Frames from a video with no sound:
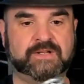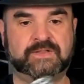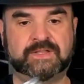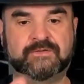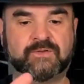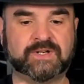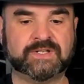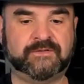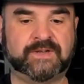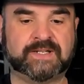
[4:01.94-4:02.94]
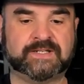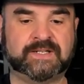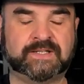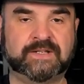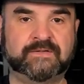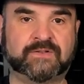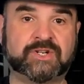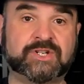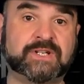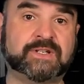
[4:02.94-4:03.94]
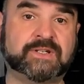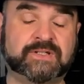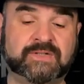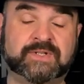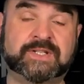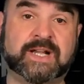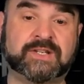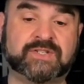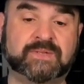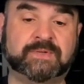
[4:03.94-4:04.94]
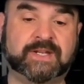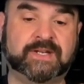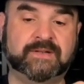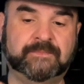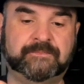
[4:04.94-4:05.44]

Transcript: the Force Effects Elite version, to attach the blade,